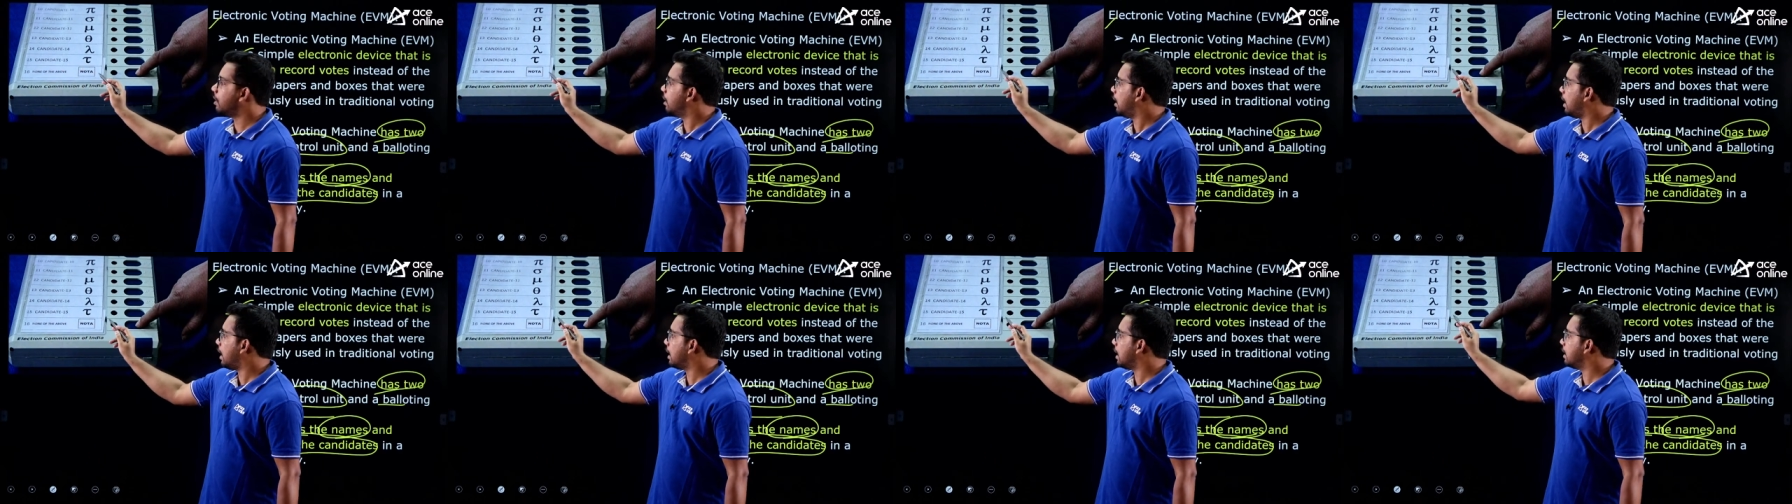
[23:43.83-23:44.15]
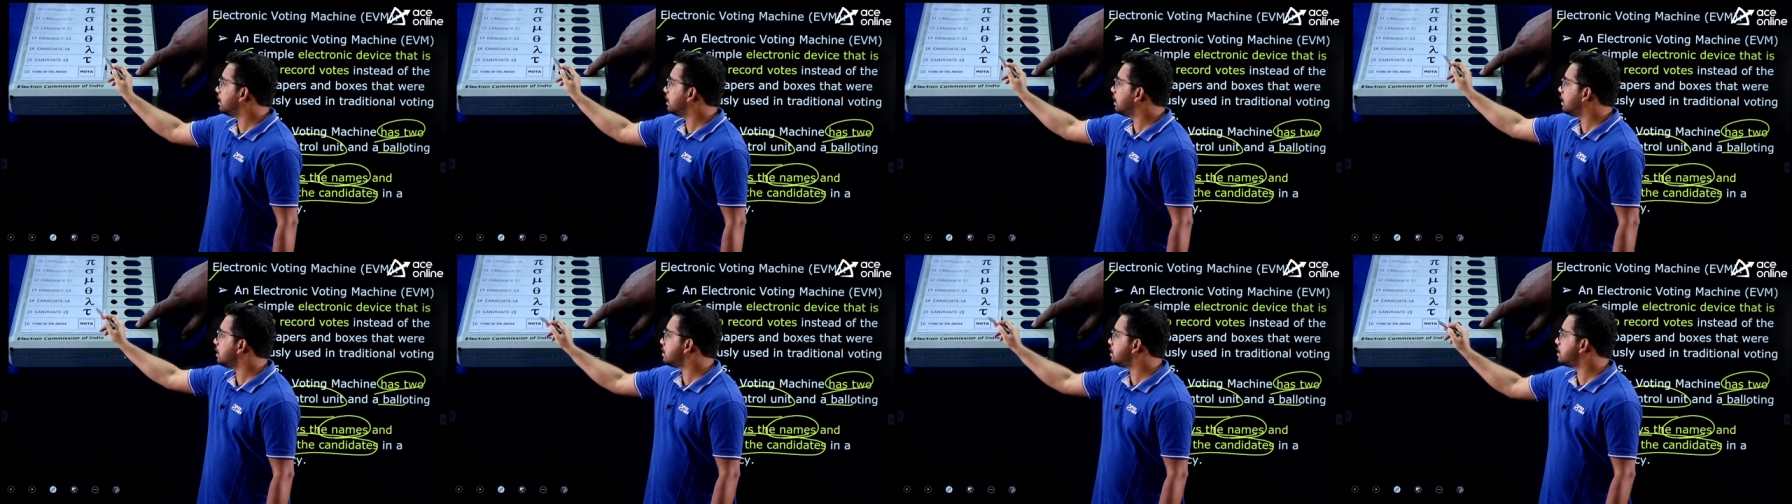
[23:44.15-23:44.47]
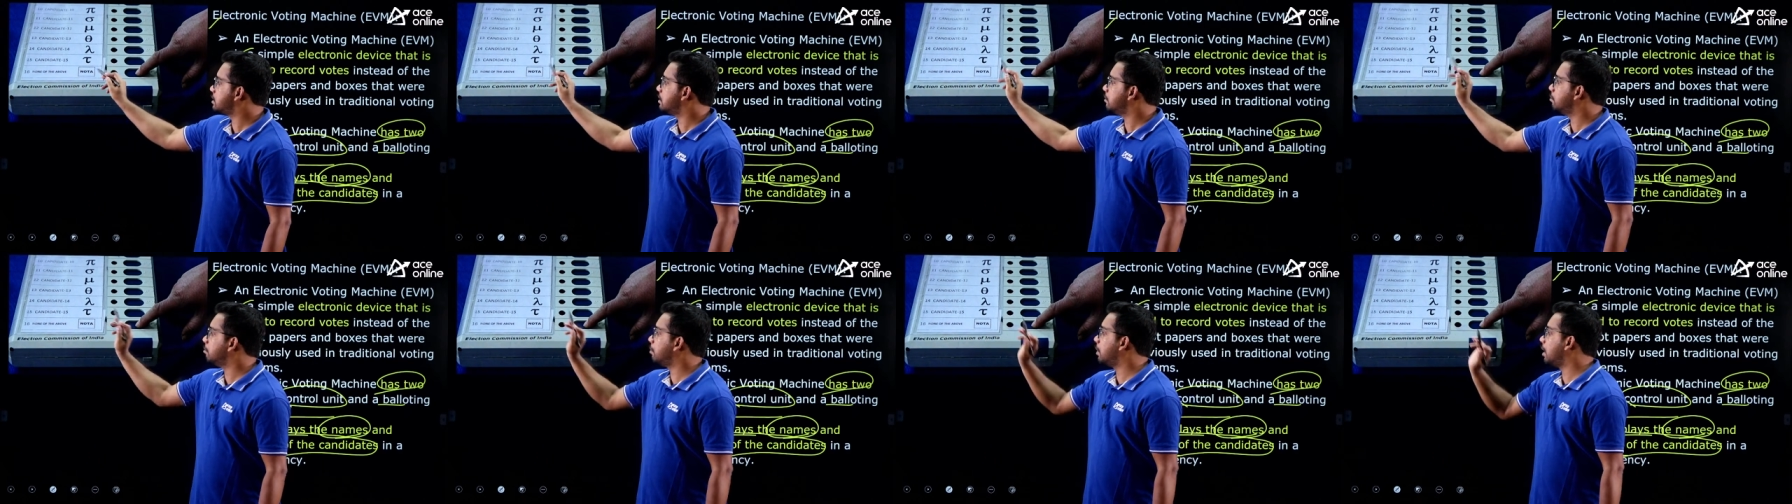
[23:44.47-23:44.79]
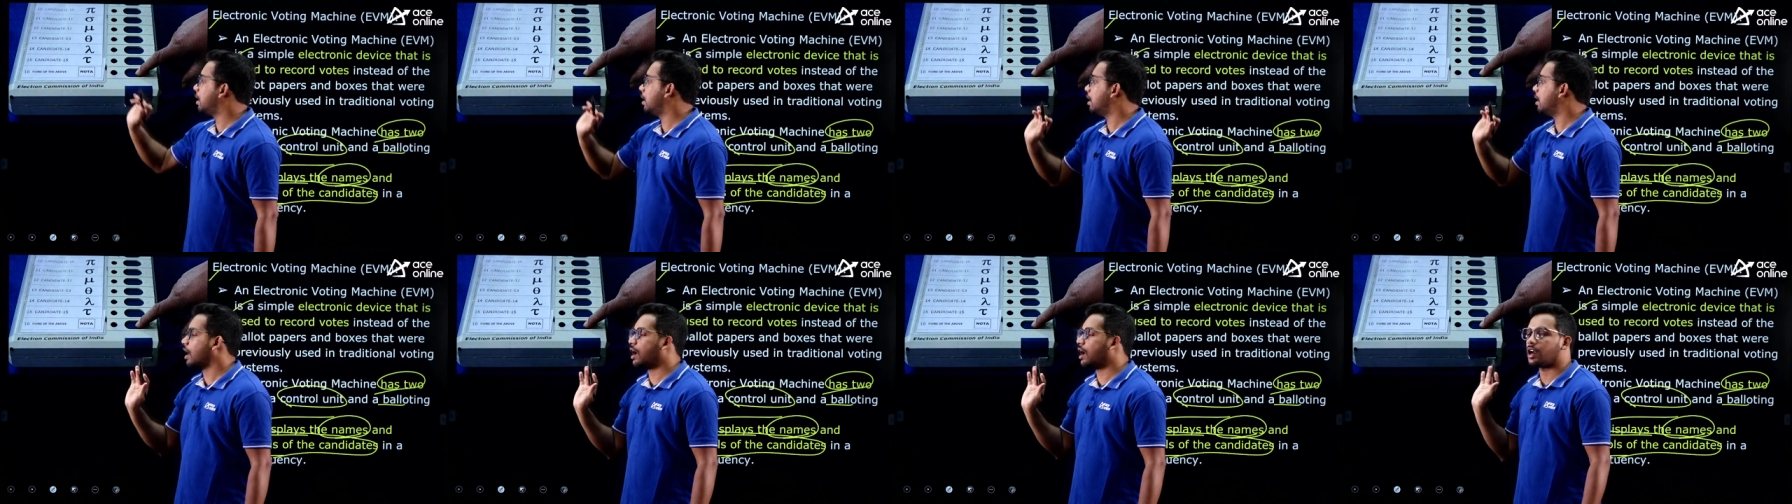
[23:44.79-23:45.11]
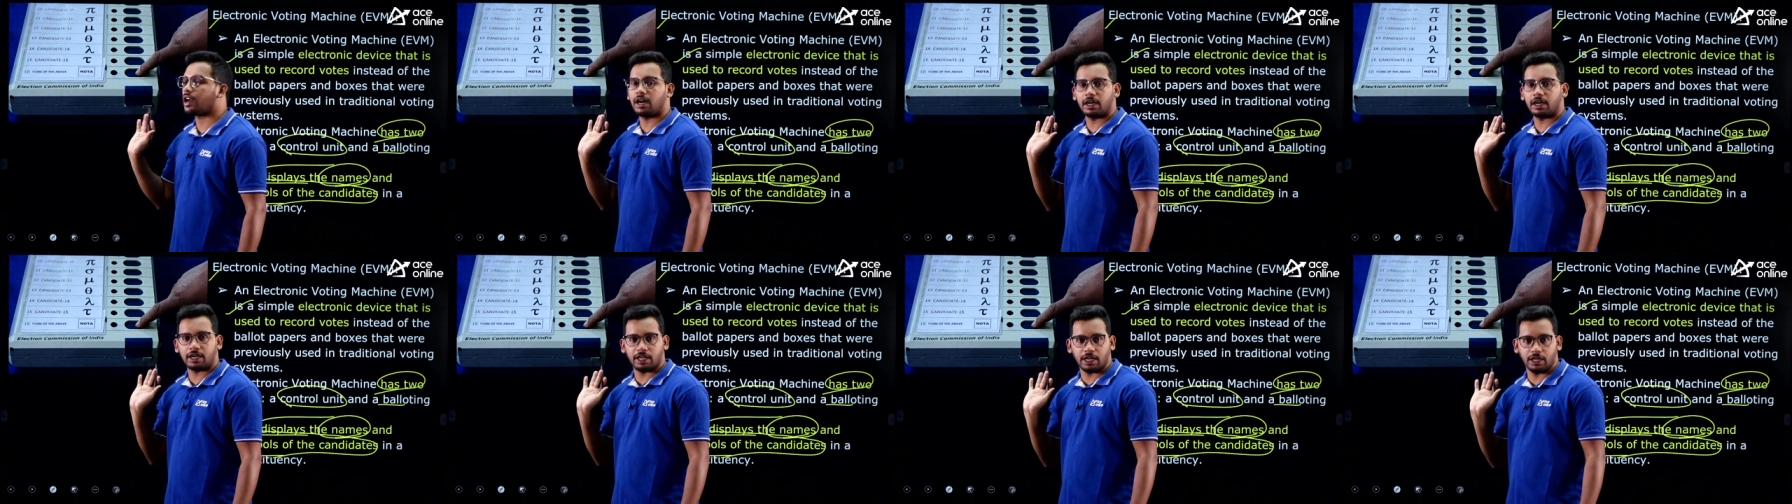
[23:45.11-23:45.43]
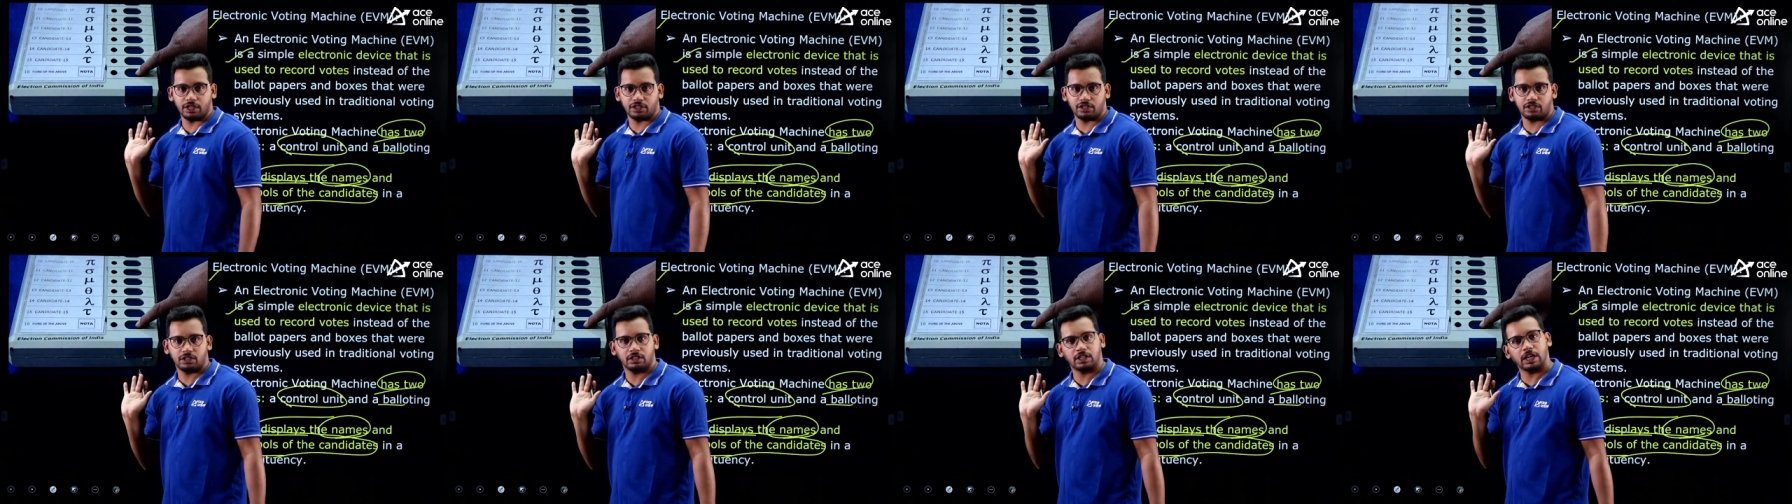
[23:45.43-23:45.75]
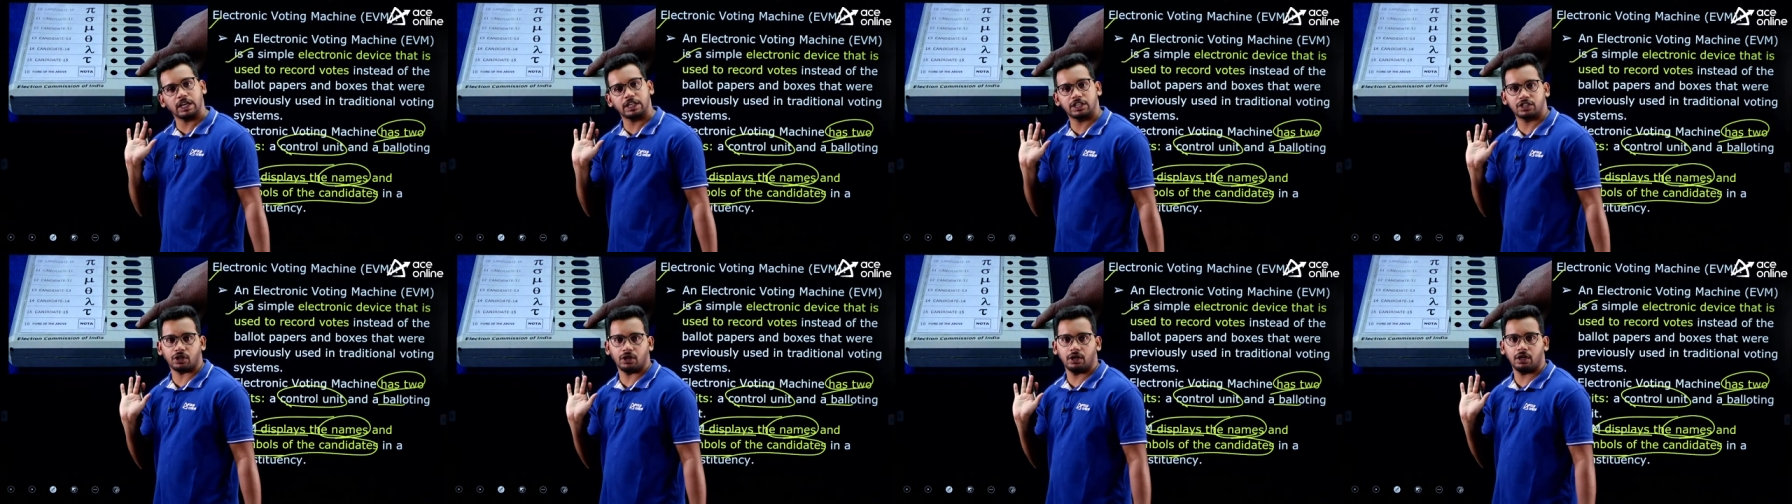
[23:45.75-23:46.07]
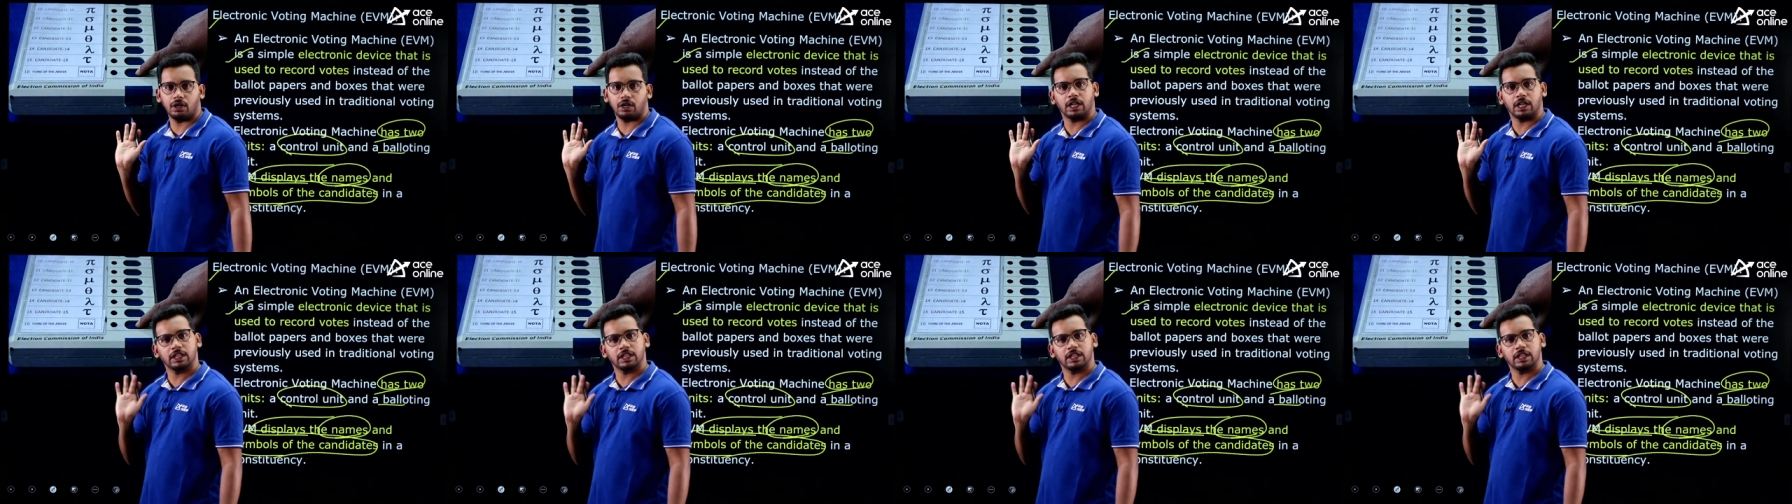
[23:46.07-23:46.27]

and then symbol are attached that's all